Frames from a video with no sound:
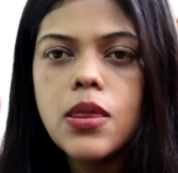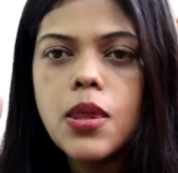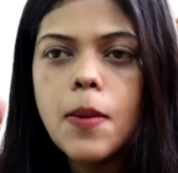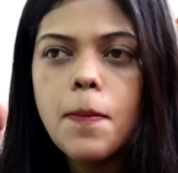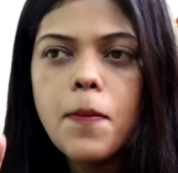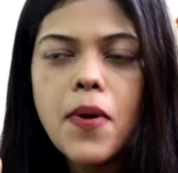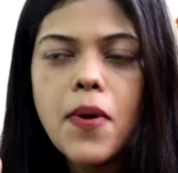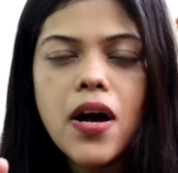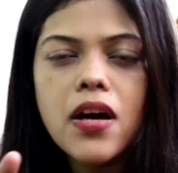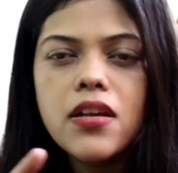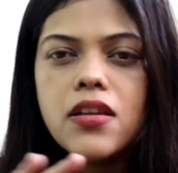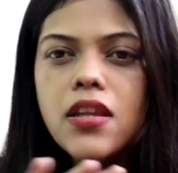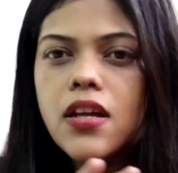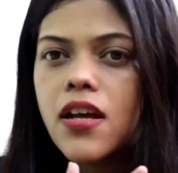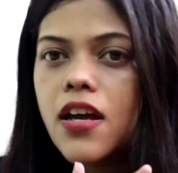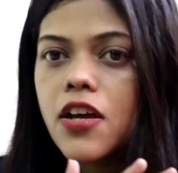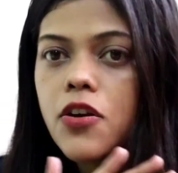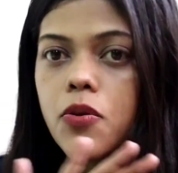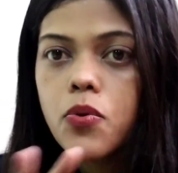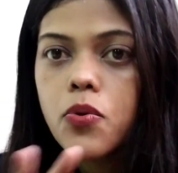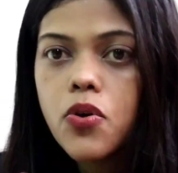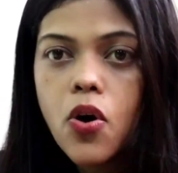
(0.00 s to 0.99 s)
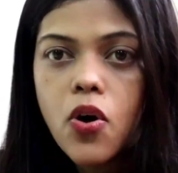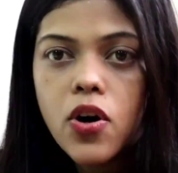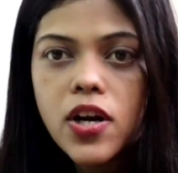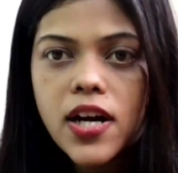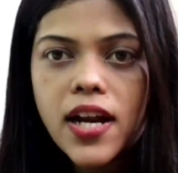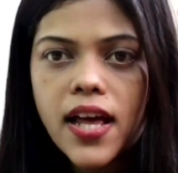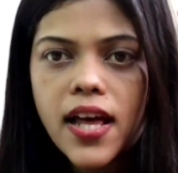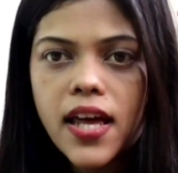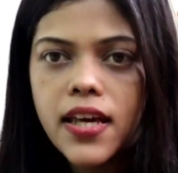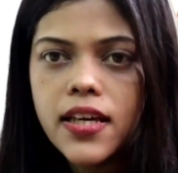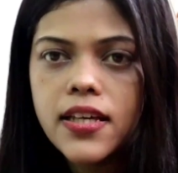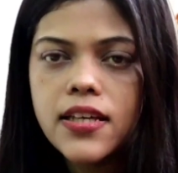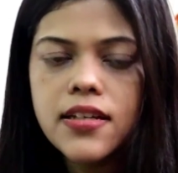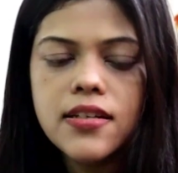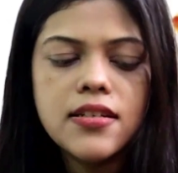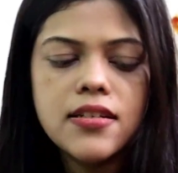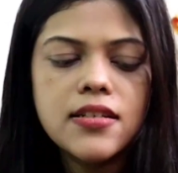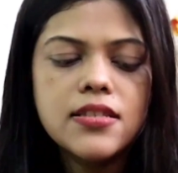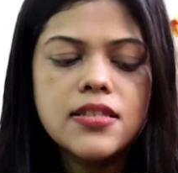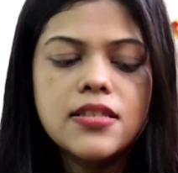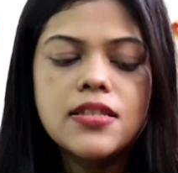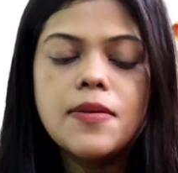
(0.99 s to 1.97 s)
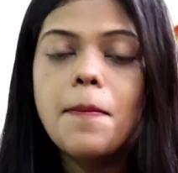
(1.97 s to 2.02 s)
the part that I do not like
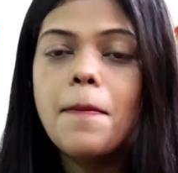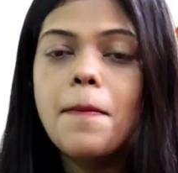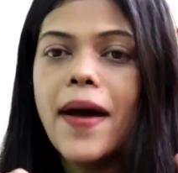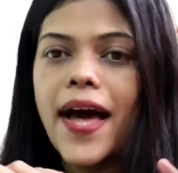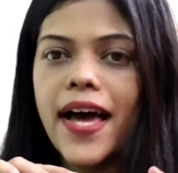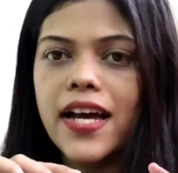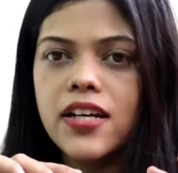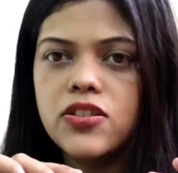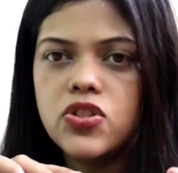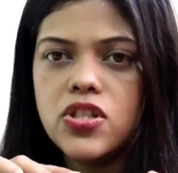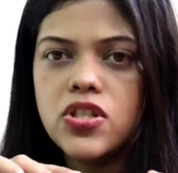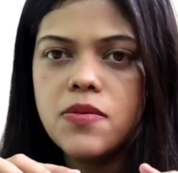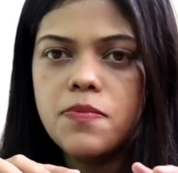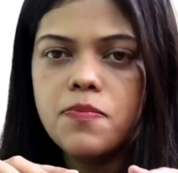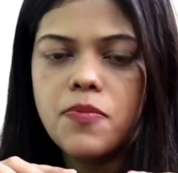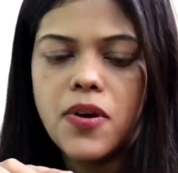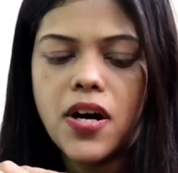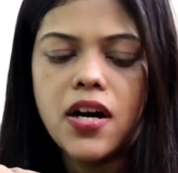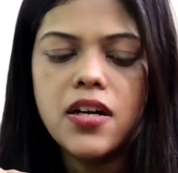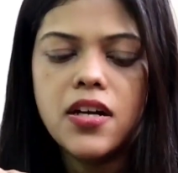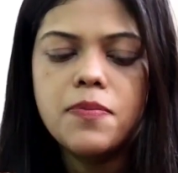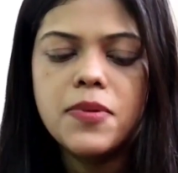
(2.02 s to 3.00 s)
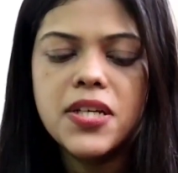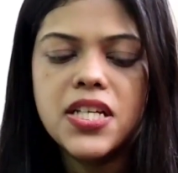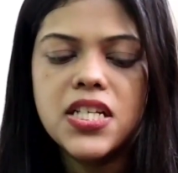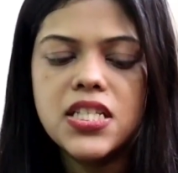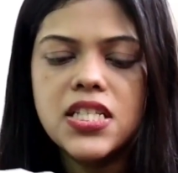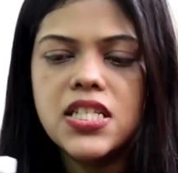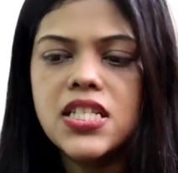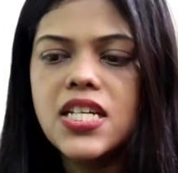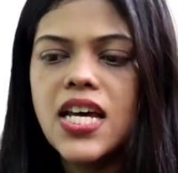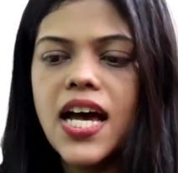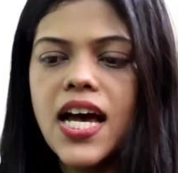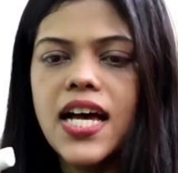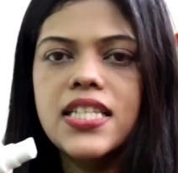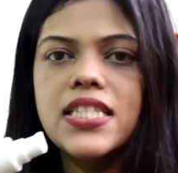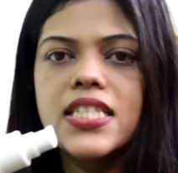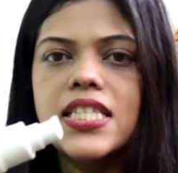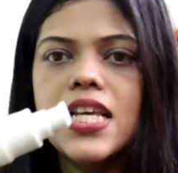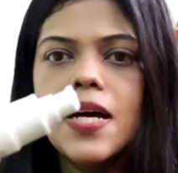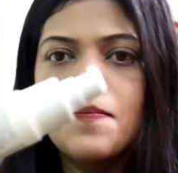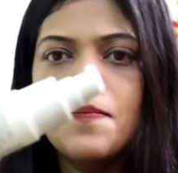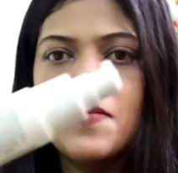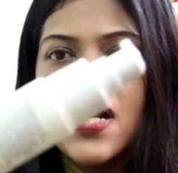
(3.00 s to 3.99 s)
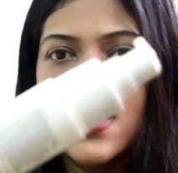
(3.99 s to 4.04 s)
is the packaging part, because it has
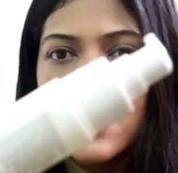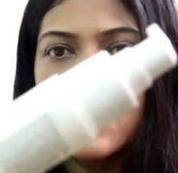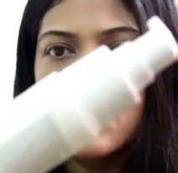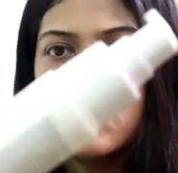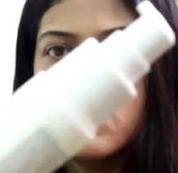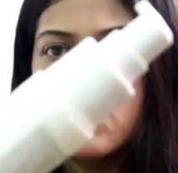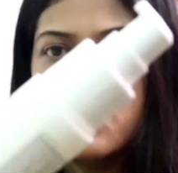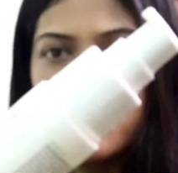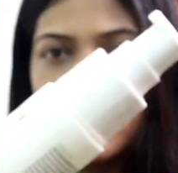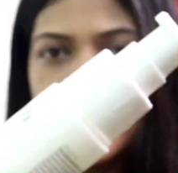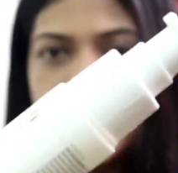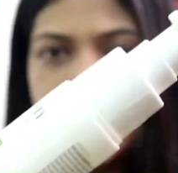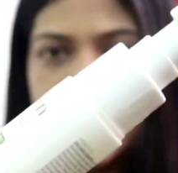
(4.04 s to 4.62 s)
some kind of